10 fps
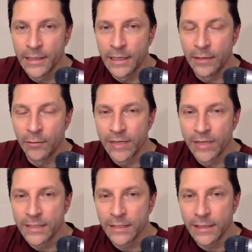Uh,
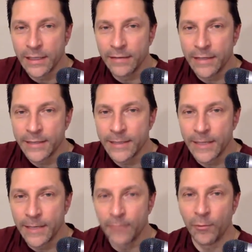recently, that
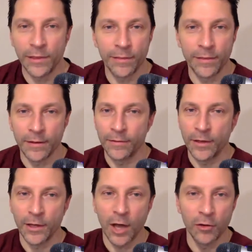uh, with the
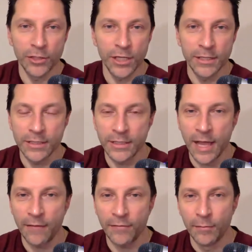the coaching
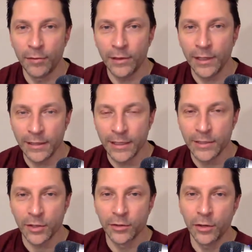staff
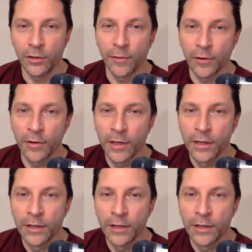completely turned over,